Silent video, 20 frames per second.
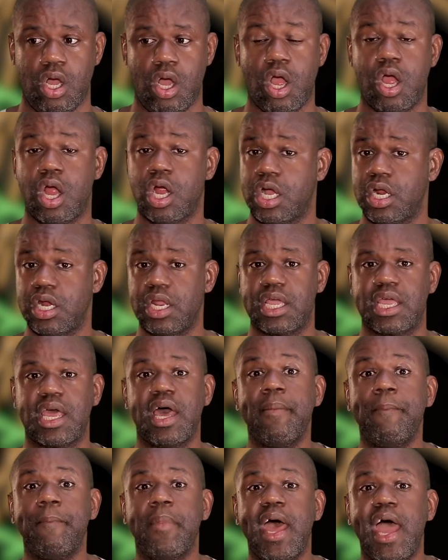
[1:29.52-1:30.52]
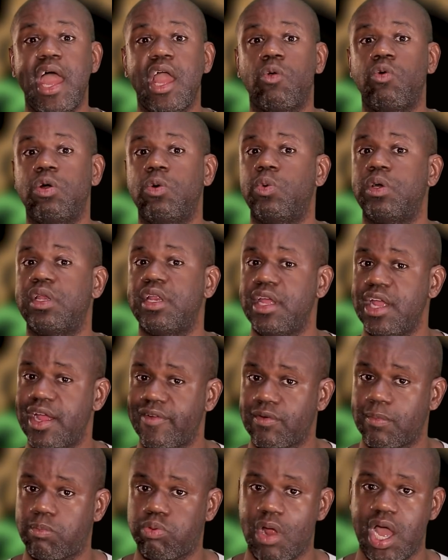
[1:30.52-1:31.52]
are going to come back with
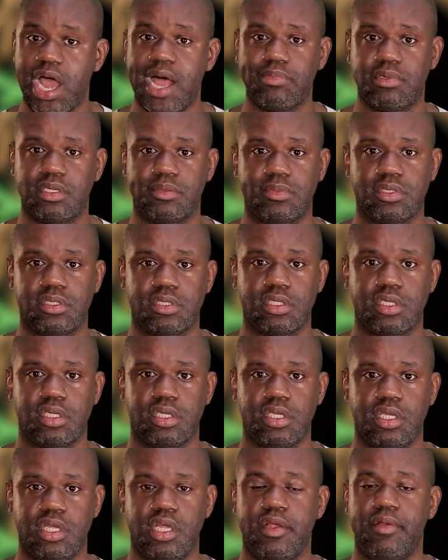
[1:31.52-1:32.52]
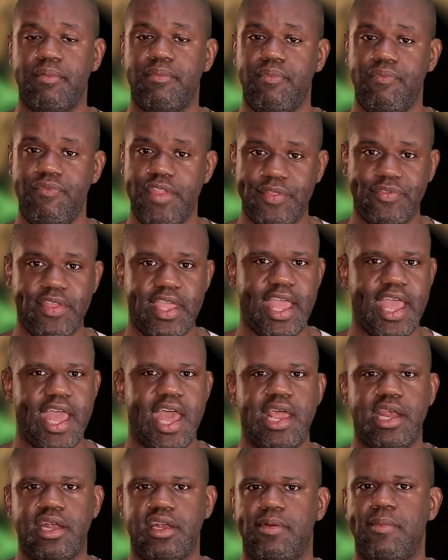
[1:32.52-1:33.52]
whatever problems that they
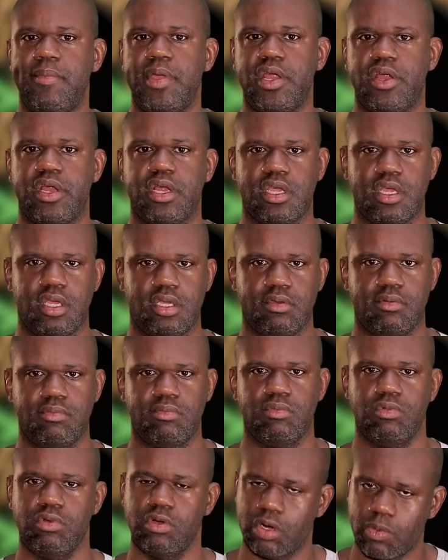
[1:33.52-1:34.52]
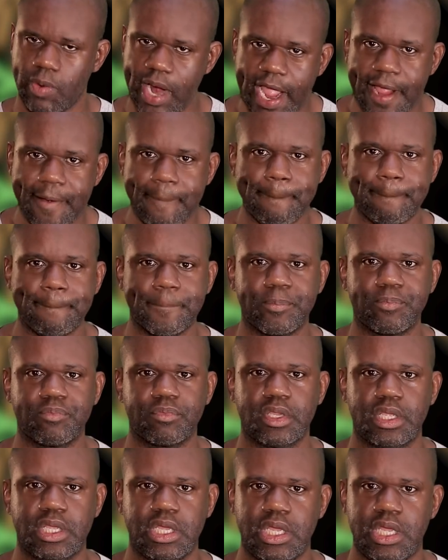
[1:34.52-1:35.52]
had in America, all right?
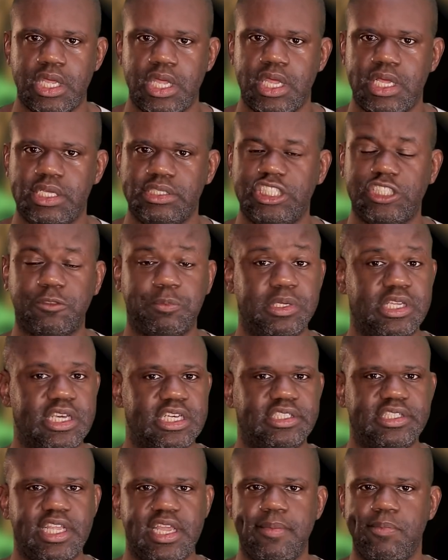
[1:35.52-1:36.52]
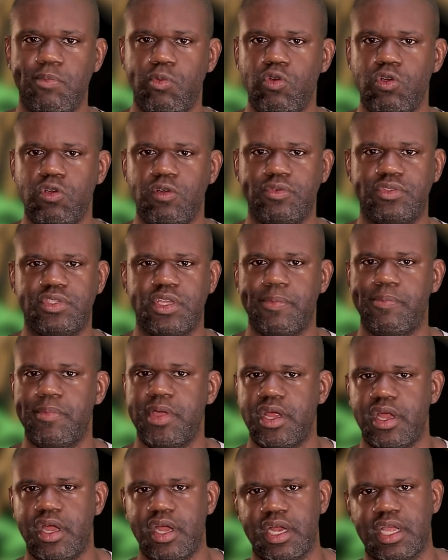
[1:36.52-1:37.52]
Just because they moved to
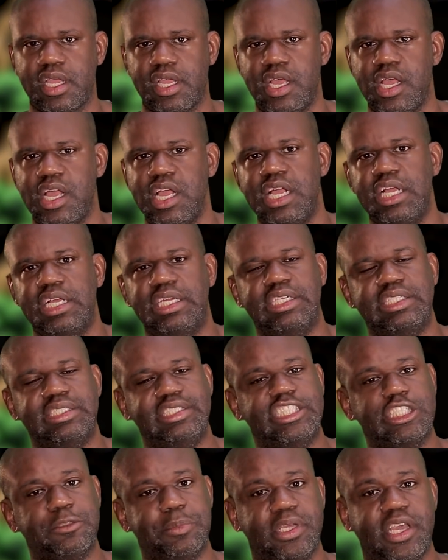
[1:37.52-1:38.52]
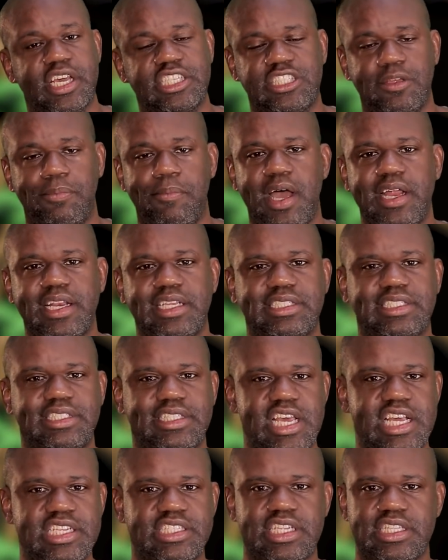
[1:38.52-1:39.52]
America, just because somebody
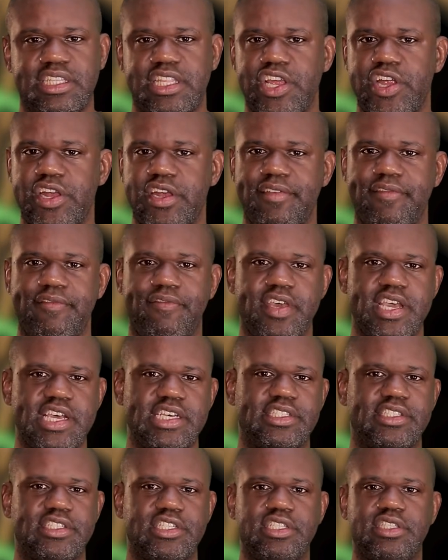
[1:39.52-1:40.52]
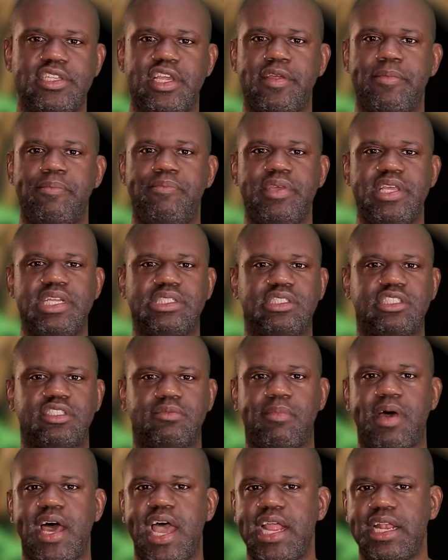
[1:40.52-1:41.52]
says that they're an investor, they're
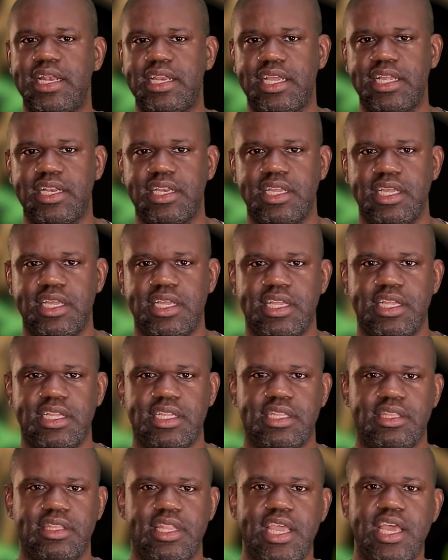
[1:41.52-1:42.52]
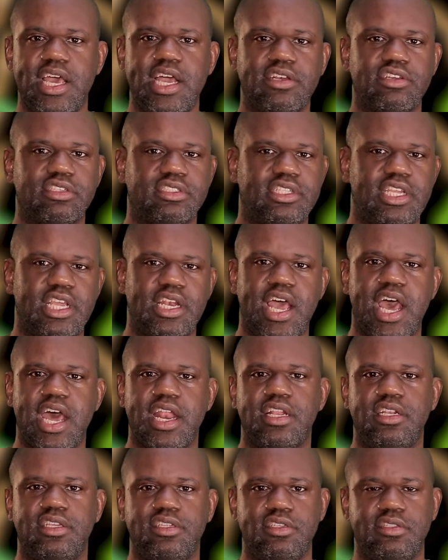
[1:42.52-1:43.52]
business-minded, they understand how
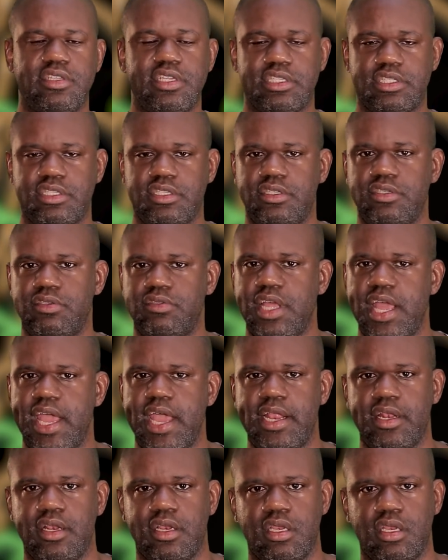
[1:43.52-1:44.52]
to do this and do that.